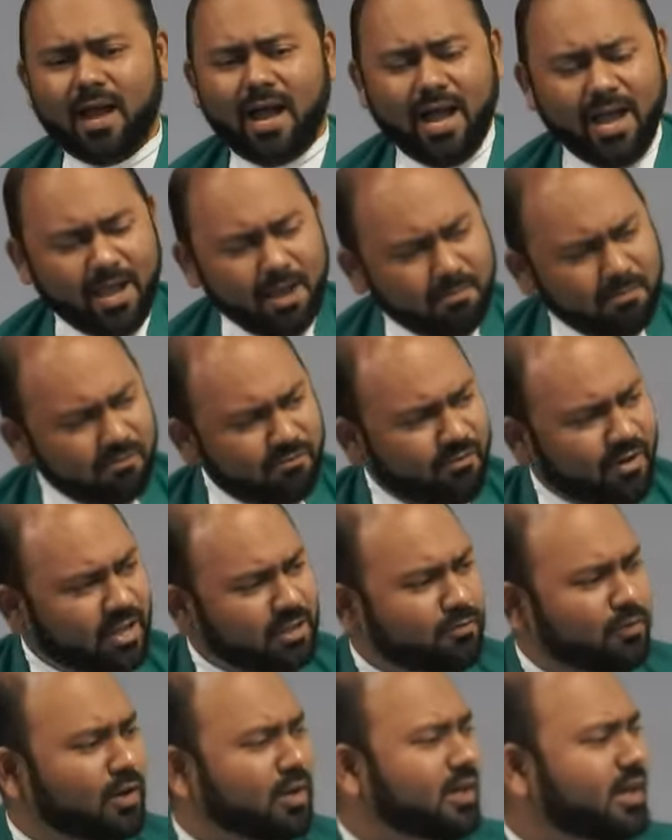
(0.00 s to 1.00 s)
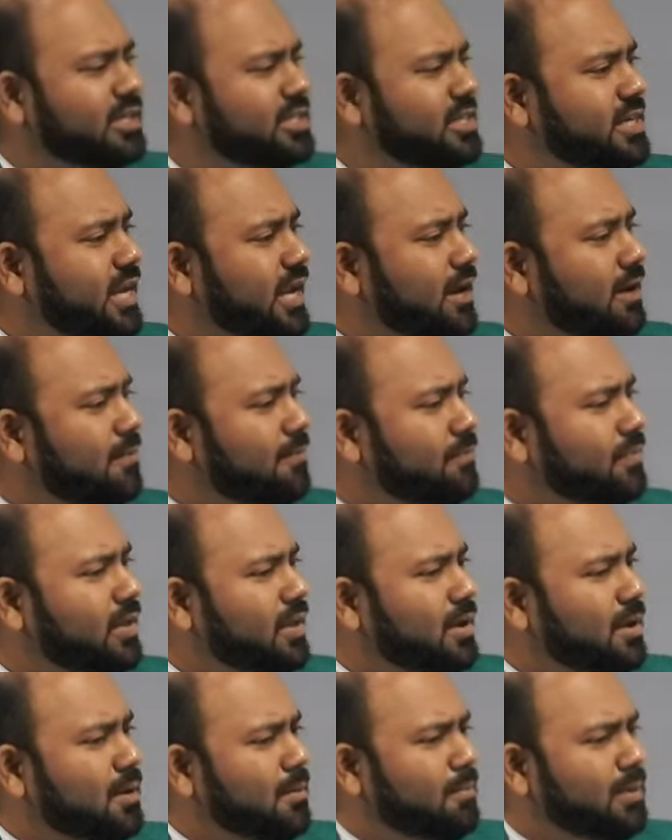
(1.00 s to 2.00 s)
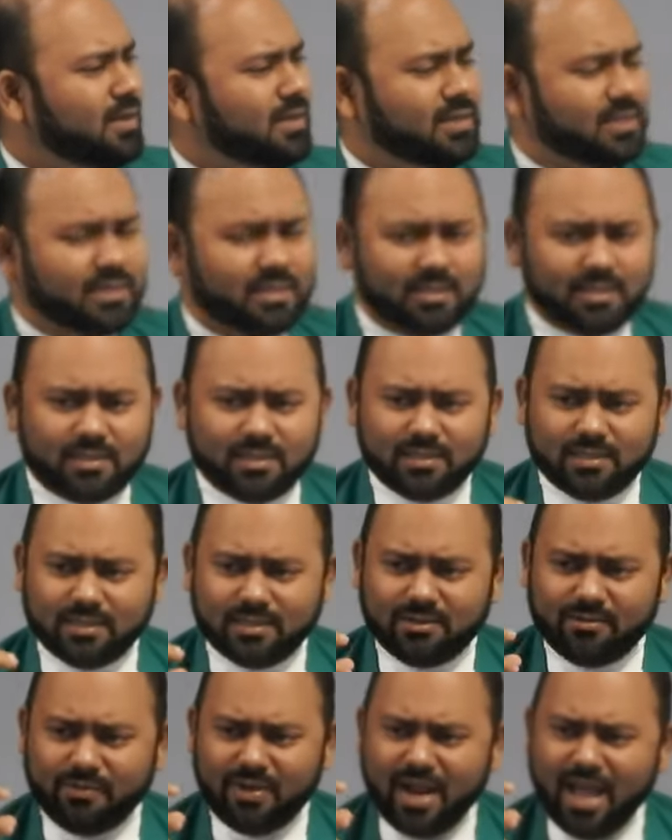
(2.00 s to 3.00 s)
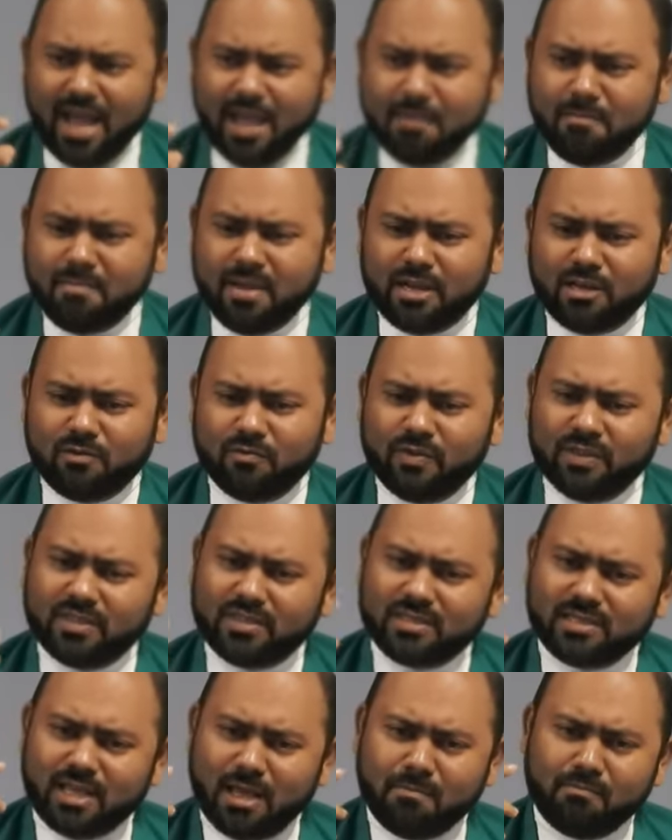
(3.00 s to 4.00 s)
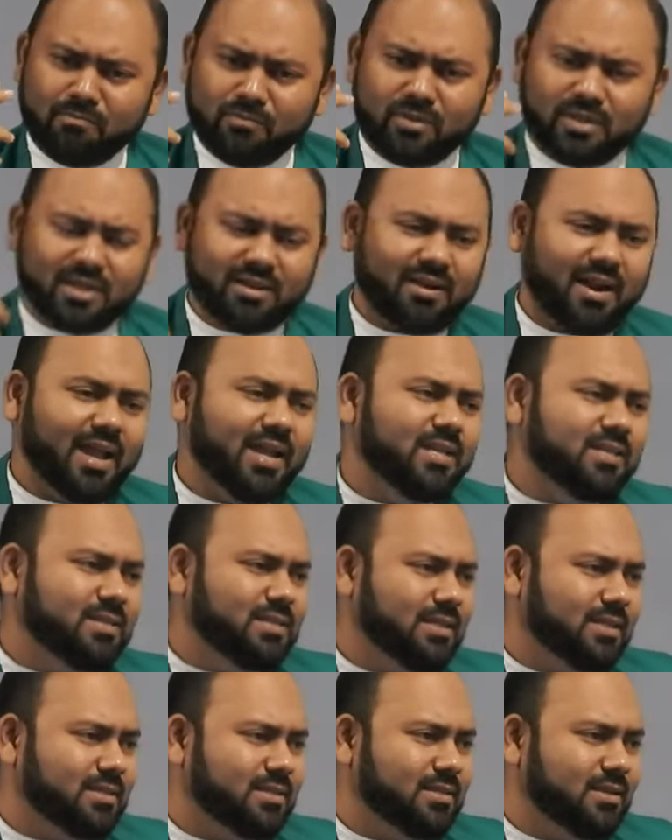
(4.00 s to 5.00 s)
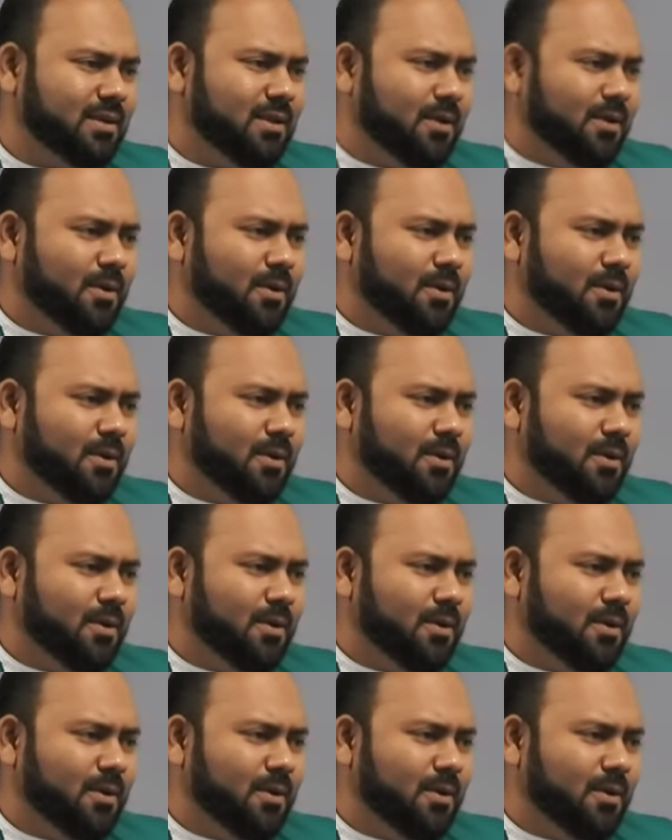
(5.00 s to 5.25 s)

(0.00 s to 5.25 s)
I am a faithful Christian, but when I met with some crisis,